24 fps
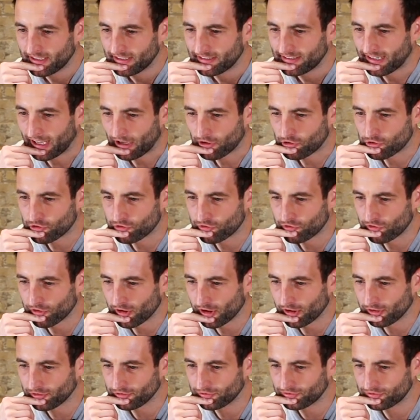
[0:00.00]
Now
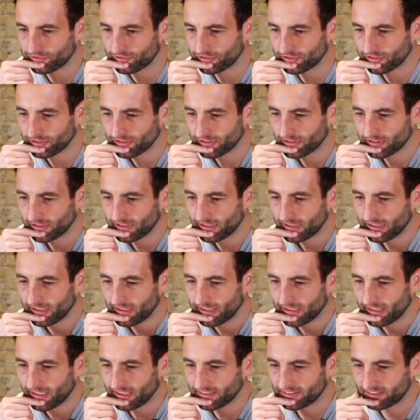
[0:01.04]
Croft
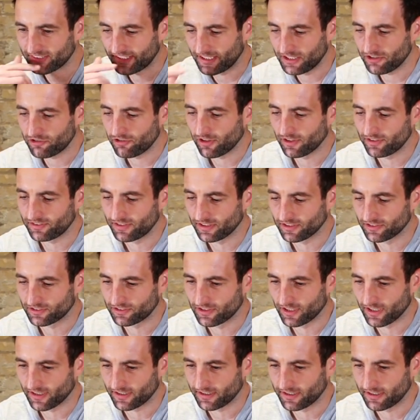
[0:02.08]
is an interesting
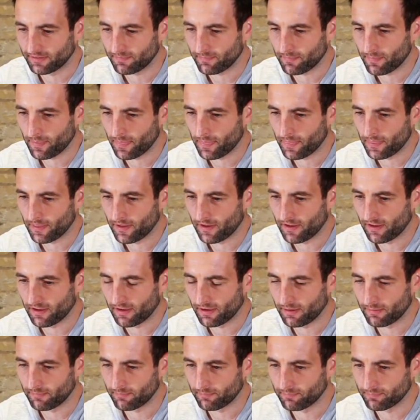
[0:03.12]
circuit,
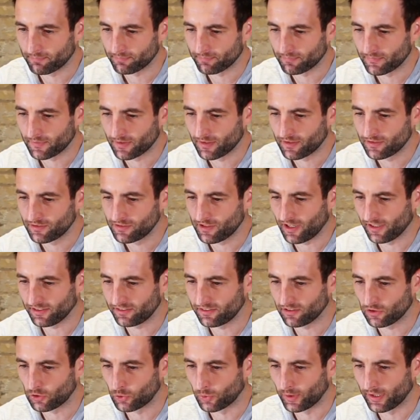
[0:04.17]

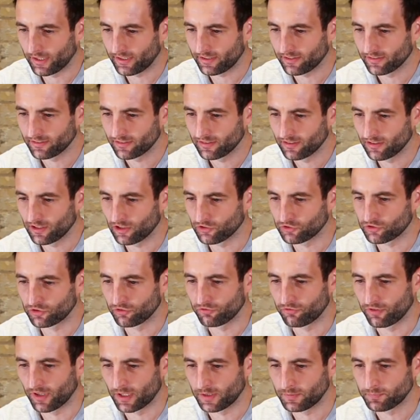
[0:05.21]
nice and quick, lots of
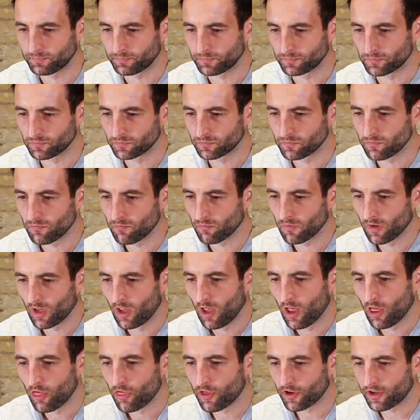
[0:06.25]
fun.
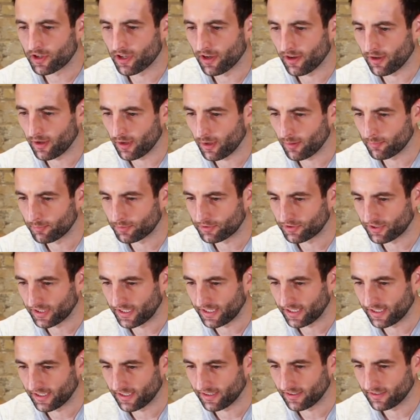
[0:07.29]
The curbs
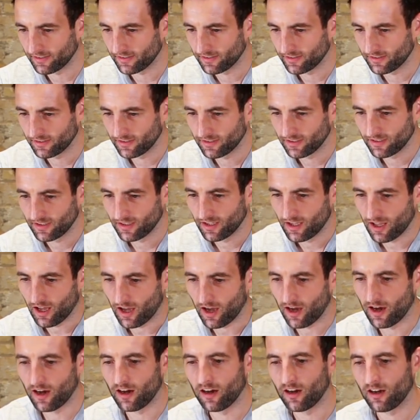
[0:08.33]
here
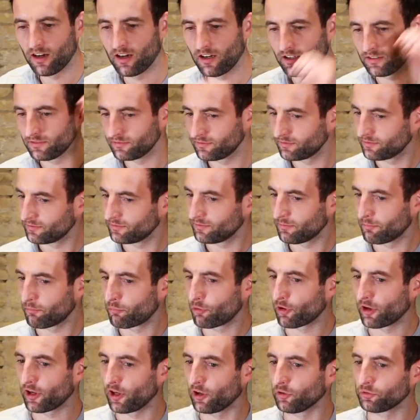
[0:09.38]
are
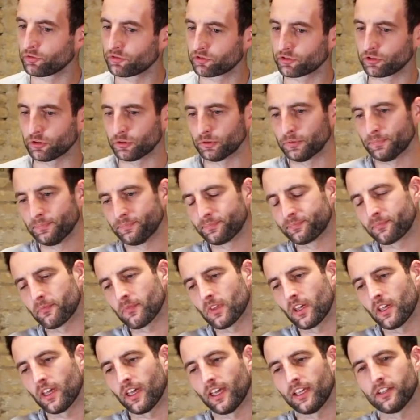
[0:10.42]
pretty old school
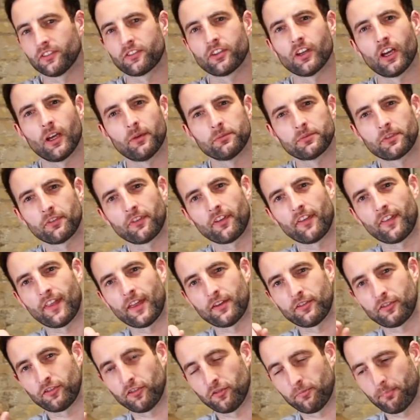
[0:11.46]
in terms of that
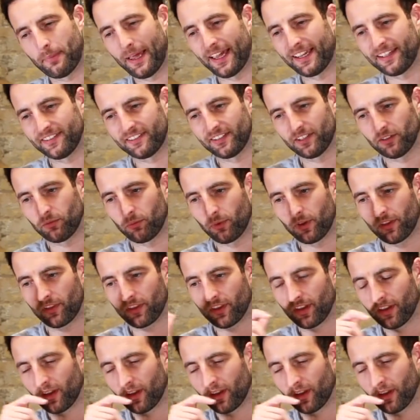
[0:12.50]
they're just painted with